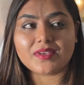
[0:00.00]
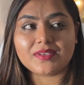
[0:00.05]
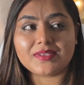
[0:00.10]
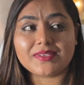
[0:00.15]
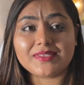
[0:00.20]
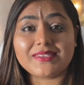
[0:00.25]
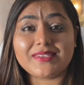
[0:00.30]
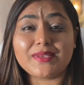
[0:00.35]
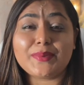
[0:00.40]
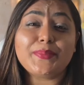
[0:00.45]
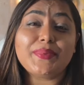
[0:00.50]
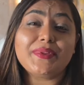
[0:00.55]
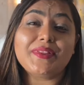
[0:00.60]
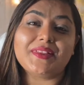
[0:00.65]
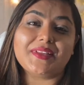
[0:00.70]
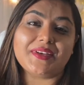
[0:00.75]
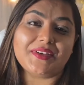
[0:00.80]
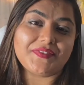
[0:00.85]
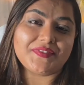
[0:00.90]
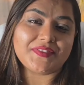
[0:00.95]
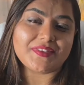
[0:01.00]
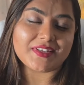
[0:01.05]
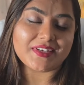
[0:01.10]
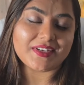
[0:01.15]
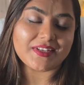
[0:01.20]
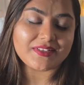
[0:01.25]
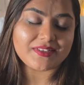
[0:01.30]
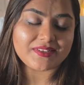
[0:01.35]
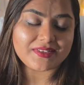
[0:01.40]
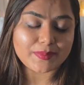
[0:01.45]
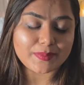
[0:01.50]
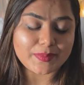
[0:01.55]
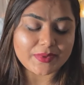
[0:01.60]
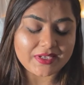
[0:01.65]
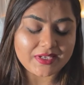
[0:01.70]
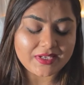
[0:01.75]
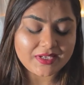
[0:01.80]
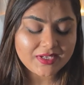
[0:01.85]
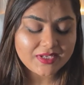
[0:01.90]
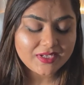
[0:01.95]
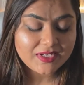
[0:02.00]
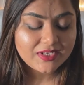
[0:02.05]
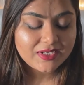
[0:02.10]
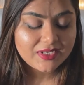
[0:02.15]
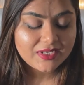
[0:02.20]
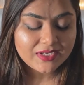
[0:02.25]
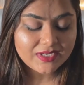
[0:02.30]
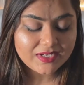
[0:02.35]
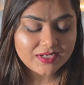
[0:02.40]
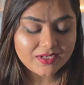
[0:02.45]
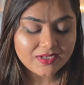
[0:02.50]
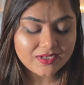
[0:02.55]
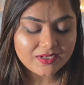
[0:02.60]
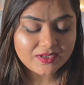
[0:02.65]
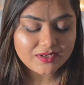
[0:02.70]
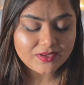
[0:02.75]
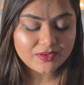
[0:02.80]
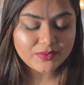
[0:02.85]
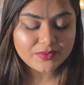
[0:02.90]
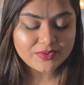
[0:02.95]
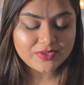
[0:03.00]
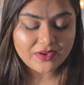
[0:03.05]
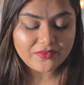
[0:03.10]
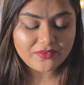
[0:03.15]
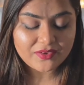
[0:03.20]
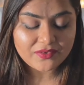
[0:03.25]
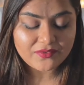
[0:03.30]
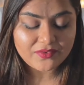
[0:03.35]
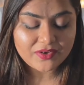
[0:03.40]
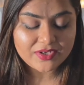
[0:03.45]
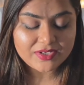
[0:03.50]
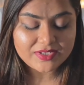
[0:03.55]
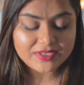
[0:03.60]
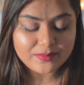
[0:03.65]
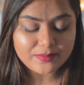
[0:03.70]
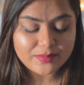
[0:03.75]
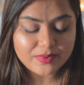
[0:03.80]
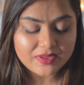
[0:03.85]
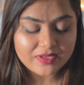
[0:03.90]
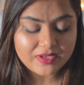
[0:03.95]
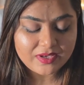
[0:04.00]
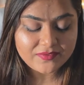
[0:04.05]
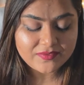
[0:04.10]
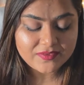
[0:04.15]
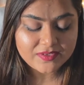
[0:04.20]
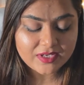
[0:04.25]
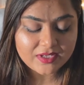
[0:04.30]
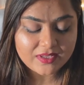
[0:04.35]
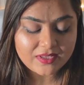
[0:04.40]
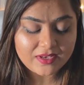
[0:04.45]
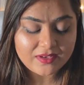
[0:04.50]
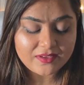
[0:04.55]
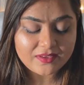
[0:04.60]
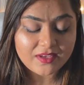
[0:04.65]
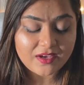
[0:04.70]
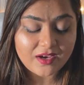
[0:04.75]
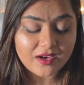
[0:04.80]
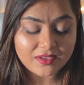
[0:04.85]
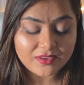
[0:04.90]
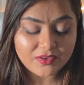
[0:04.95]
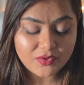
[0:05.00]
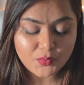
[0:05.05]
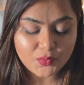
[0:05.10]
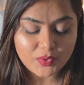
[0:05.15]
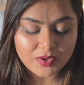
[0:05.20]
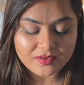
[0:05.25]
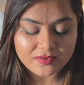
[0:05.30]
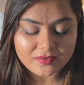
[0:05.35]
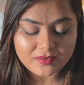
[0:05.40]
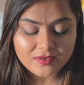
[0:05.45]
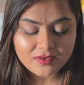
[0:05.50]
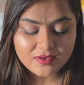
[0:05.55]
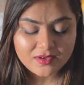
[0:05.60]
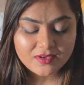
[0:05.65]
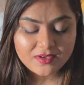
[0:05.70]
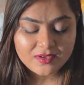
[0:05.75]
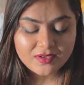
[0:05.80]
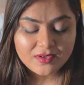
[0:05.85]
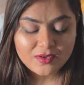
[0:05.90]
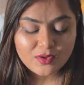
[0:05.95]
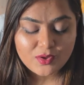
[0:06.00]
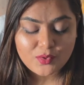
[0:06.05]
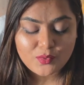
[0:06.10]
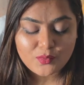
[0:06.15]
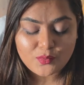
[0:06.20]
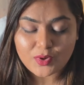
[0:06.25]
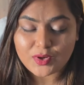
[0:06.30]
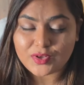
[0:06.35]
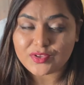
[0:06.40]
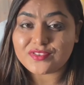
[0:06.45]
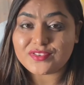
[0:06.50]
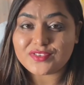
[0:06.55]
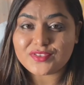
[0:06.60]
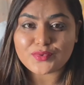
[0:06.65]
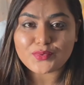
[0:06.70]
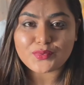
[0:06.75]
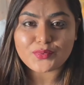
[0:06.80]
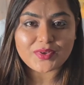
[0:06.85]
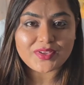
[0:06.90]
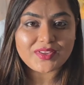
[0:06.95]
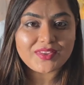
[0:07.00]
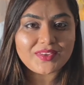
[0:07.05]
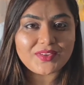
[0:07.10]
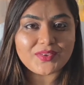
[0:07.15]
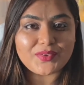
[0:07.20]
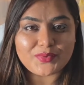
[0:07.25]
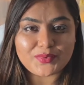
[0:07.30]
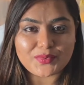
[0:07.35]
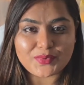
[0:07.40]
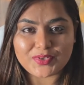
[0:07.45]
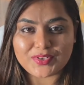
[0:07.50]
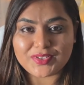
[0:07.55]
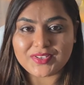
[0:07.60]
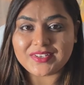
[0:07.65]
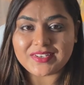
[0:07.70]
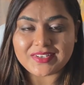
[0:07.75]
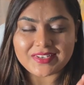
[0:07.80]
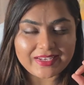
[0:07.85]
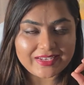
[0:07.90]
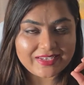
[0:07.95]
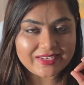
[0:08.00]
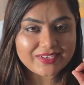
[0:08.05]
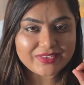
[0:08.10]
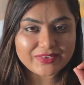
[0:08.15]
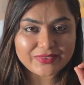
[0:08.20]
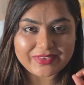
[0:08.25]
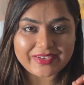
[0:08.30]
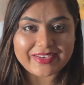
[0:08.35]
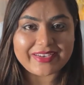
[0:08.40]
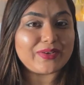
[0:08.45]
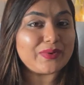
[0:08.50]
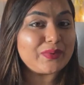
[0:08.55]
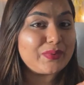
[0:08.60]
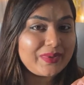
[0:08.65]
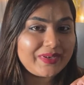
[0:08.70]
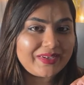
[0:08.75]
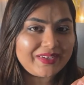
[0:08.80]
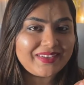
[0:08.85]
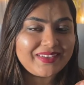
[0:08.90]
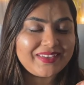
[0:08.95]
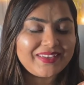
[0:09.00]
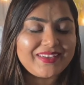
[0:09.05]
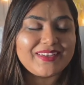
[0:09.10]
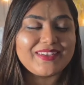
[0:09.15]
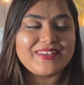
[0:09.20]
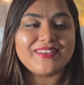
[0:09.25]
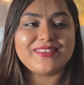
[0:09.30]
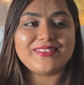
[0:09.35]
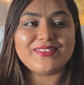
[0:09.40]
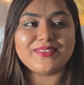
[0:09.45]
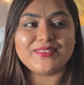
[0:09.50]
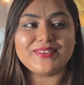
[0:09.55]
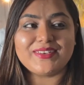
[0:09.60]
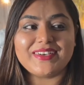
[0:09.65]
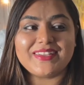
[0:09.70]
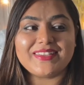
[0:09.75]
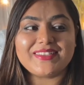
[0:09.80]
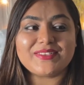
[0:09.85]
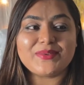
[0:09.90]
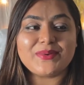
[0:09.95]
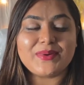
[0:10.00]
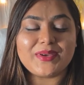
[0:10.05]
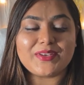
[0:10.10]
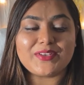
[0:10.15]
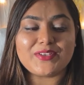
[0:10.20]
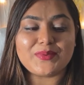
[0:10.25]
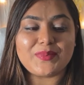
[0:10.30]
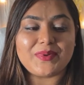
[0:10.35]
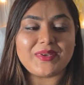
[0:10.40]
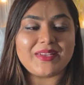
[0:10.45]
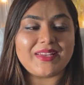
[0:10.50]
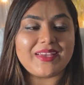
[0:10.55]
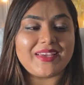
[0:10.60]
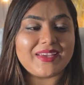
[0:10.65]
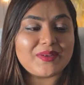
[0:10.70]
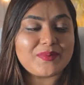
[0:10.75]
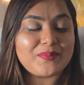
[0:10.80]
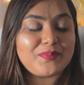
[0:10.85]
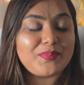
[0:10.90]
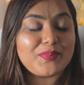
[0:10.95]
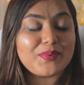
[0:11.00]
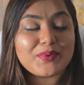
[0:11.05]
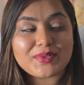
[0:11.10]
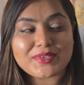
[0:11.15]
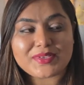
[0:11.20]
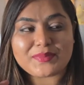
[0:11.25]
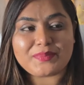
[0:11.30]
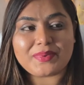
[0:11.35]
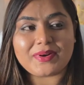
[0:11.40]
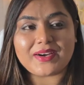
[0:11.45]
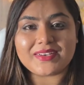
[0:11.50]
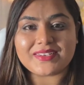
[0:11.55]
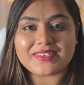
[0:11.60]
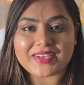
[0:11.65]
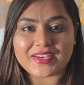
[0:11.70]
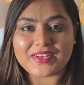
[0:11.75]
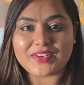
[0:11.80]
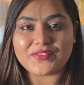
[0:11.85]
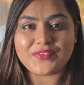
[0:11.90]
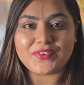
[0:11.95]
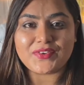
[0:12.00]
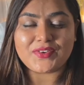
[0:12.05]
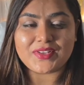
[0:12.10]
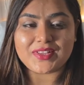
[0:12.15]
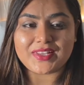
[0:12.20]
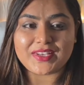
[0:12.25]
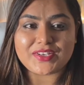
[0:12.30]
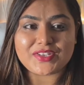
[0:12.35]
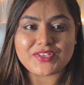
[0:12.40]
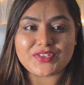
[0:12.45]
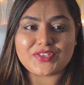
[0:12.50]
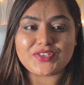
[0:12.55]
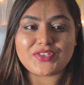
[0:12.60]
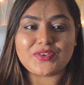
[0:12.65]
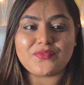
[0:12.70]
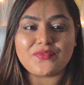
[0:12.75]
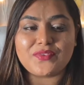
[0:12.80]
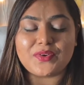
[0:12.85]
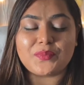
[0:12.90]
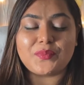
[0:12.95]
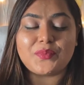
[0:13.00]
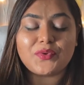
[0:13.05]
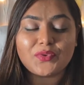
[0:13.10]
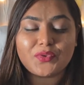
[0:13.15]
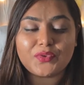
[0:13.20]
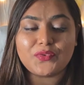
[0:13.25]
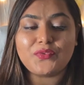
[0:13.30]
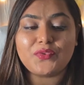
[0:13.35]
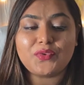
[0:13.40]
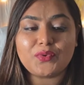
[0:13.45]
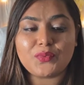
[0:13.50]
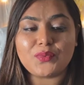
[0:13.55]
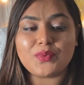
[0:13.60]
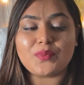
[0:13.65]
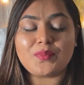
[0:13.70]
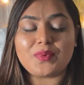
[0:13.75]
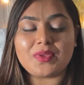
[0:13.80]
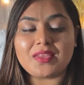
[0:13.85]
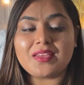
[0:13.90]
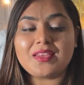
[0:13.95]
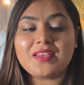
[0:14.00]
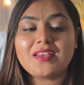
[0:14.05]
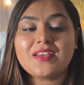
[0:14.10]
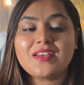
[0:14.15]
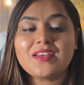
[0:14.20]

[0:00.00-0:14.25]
simple lifestyle, somebody who's having a very simple lifestyle, and the other one wants to win the world like right away. So it's going to be like poles apart kind of a relationship where both of you will be